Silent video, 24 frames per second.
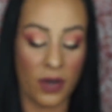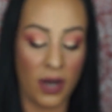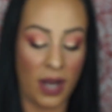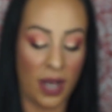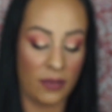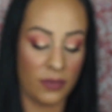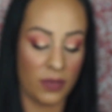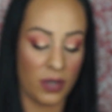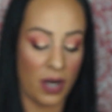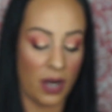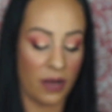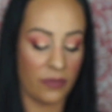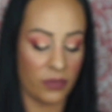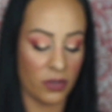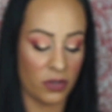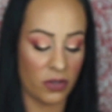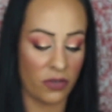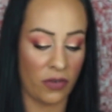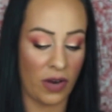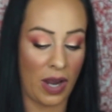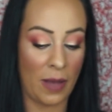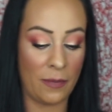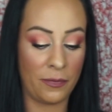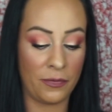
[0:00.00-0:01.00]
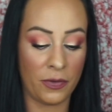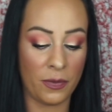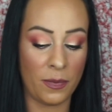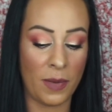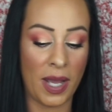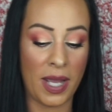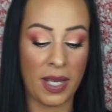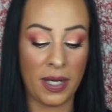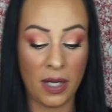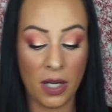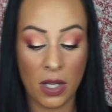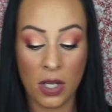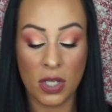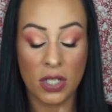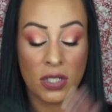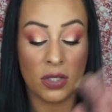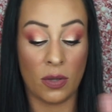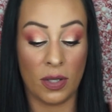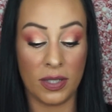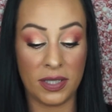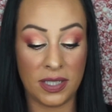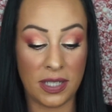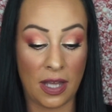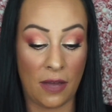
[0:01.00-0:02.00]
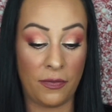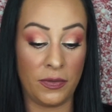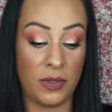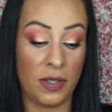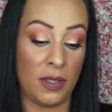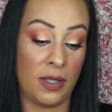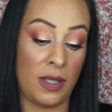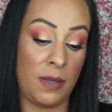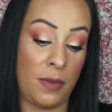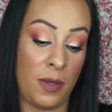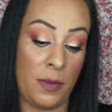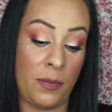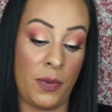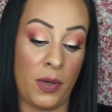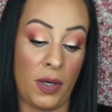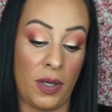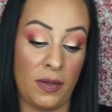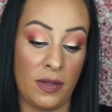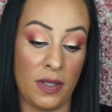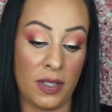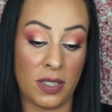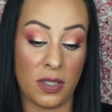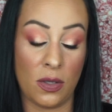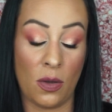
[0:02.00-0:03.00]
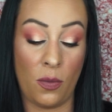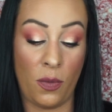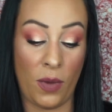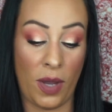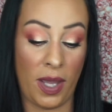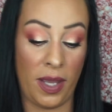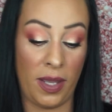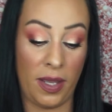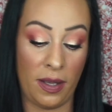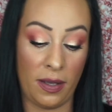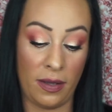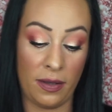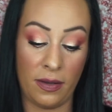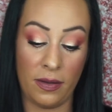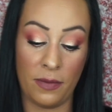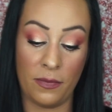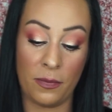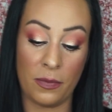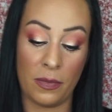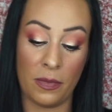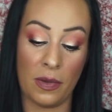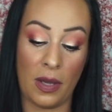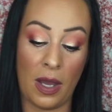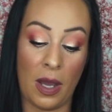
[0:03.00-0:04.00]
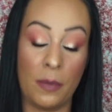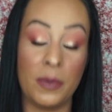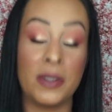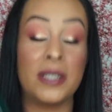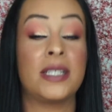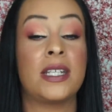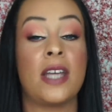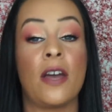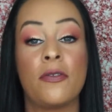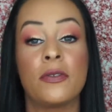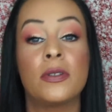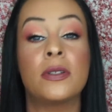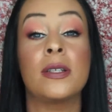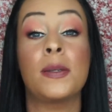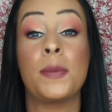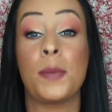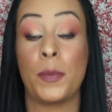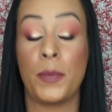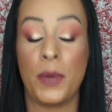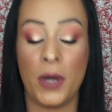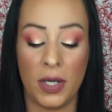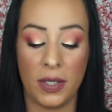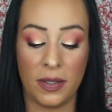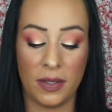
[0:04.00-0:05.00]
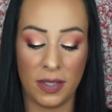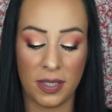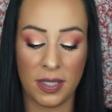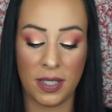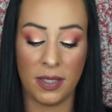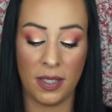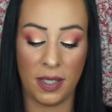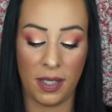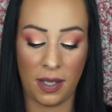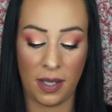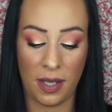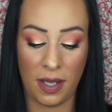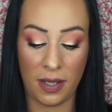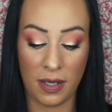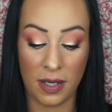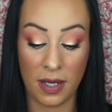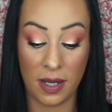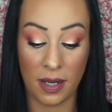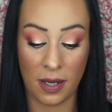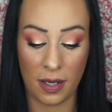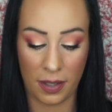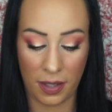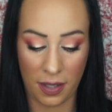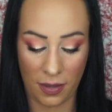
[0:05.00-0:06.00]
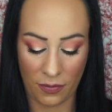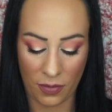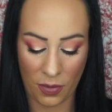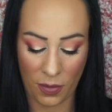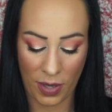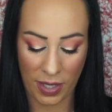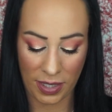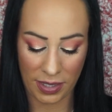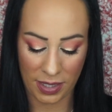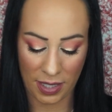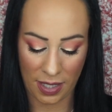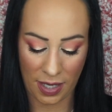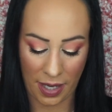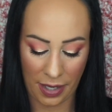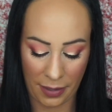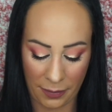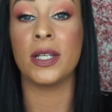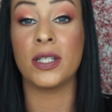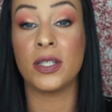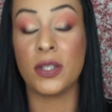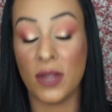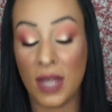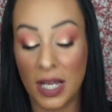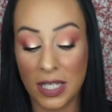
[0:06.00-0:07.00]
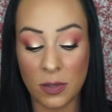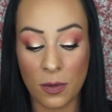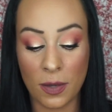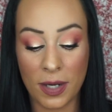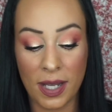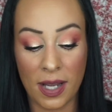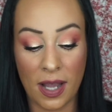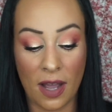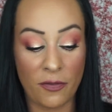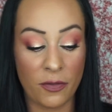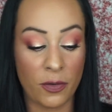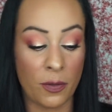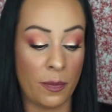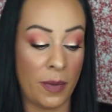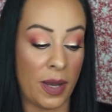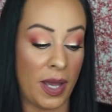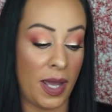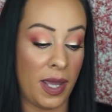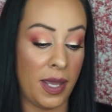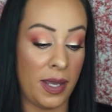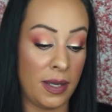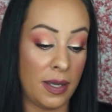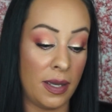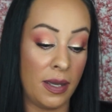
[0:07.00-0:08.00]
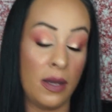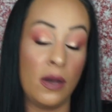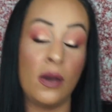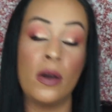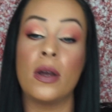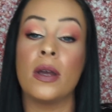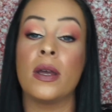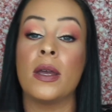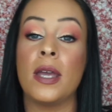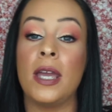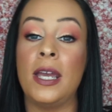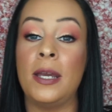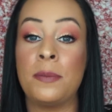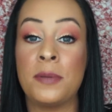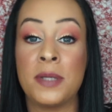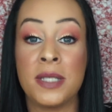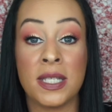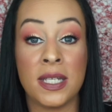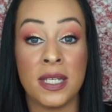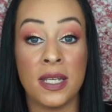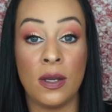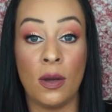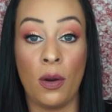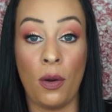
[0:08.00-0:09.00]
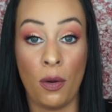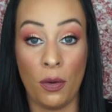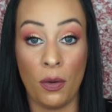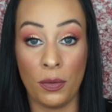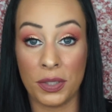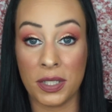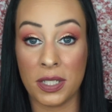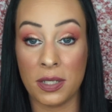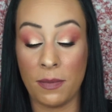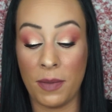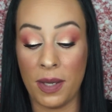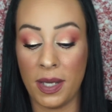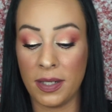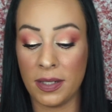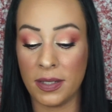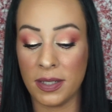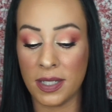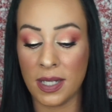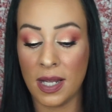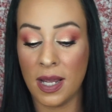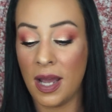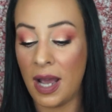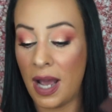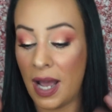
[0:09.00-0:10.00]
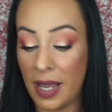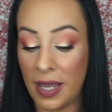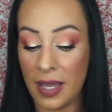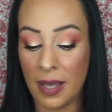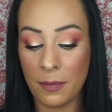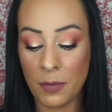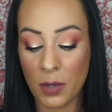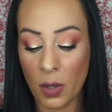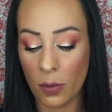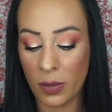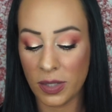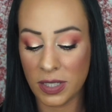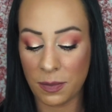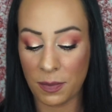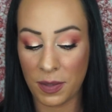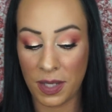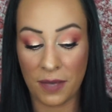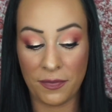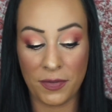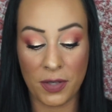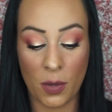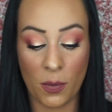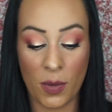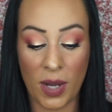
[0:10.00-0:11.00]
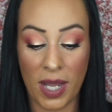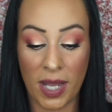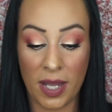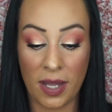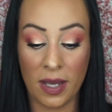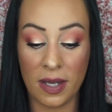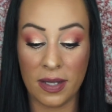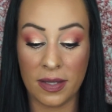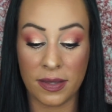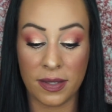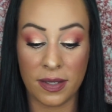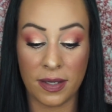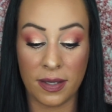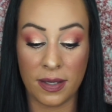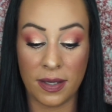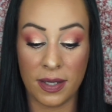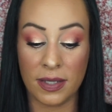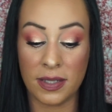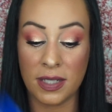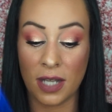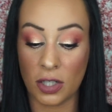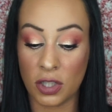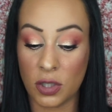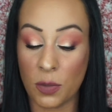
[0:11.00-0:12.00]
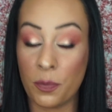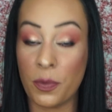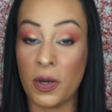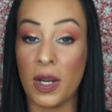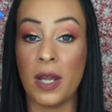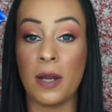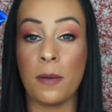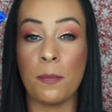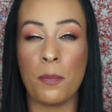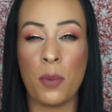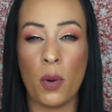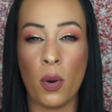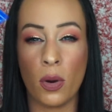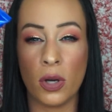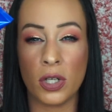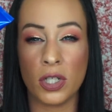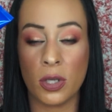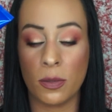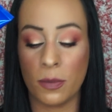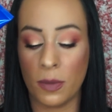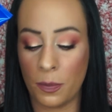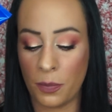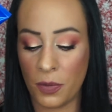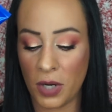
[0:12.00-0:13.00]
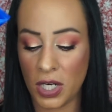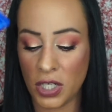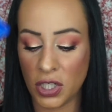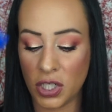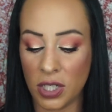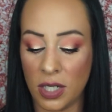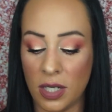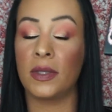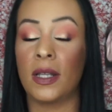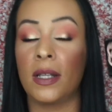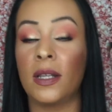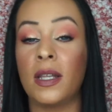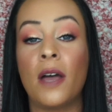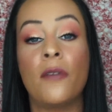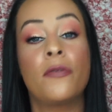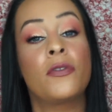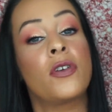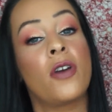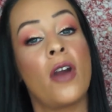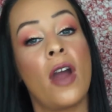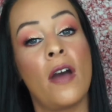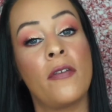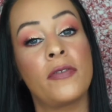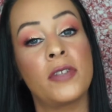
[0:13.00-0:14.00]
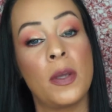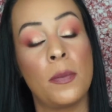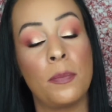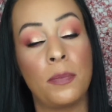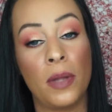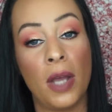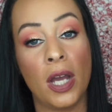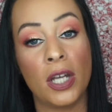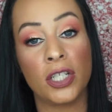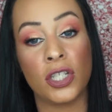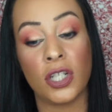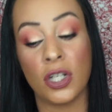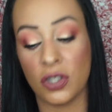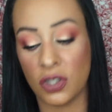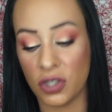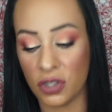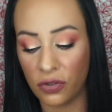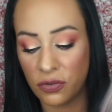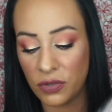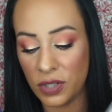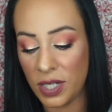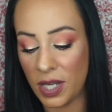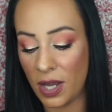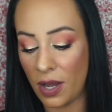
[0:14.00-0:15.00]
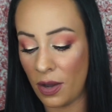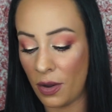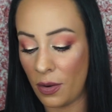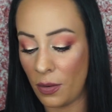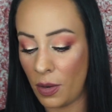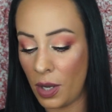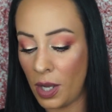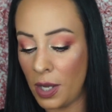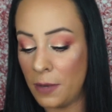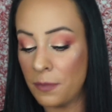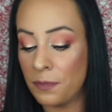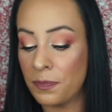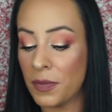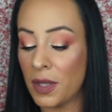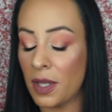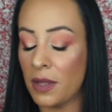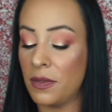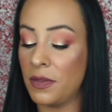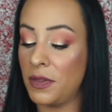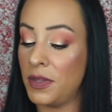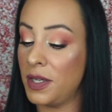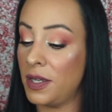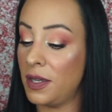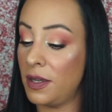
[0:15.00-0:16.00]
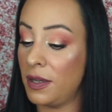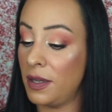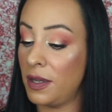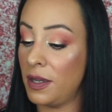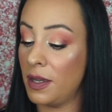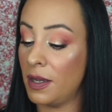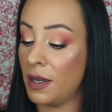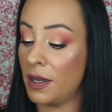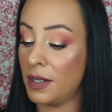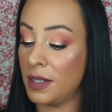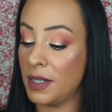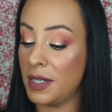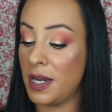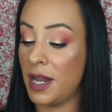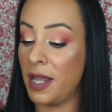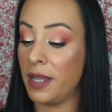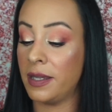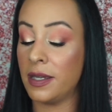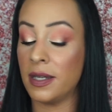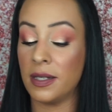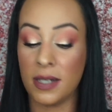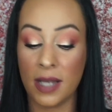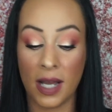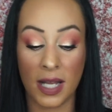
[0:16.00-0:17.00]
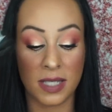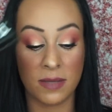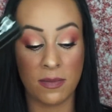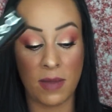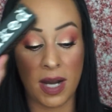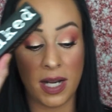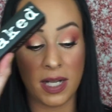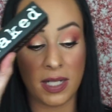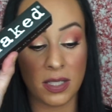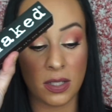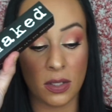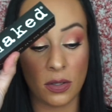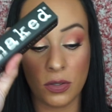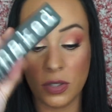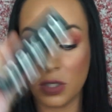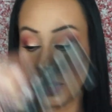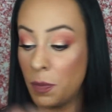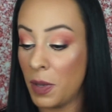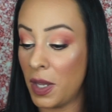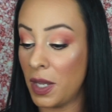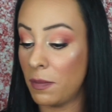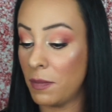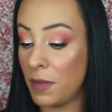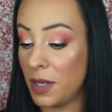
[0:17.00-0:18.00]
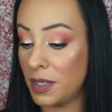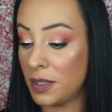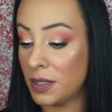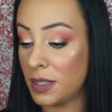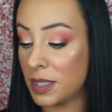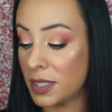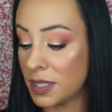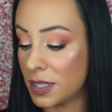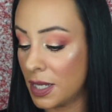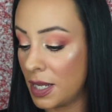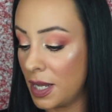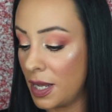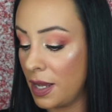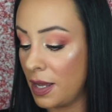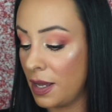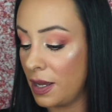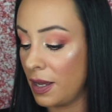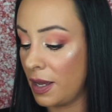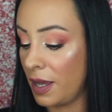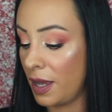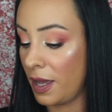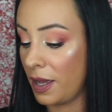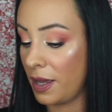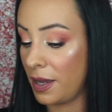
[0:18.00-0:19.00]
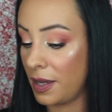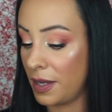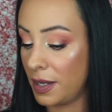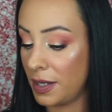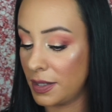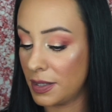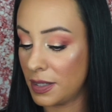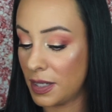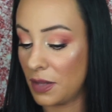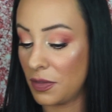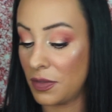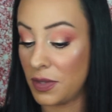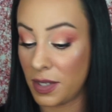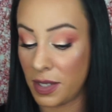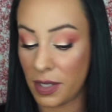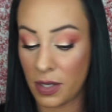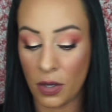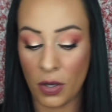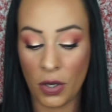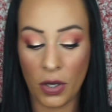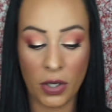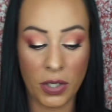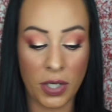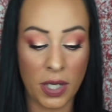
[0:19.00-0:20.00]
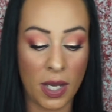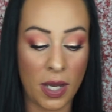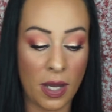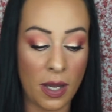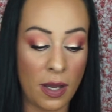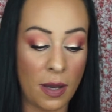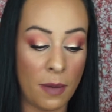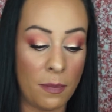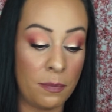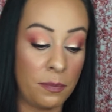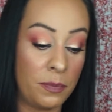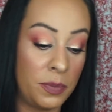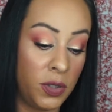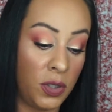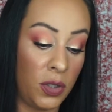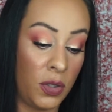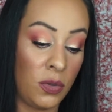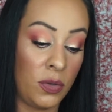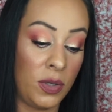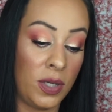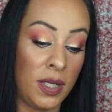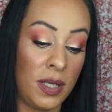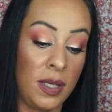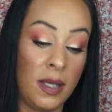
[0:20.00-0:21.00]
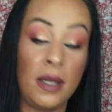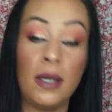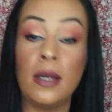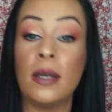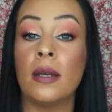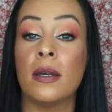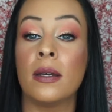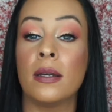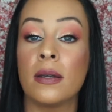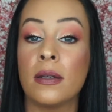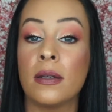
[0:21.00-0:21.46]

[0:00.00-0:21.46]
ever, ever grab for mine. So I'll definitely be putting this away. I'll be definitely putting this in a giveaway today. So that's what I got for my Ipsy Ultimate. I am going to be giving away the Dr. Brandt Pore Dermabrasion, the Lovecraft Blush Trio, the Naked Cosmetics Loose Pigments, and the Huda Beauty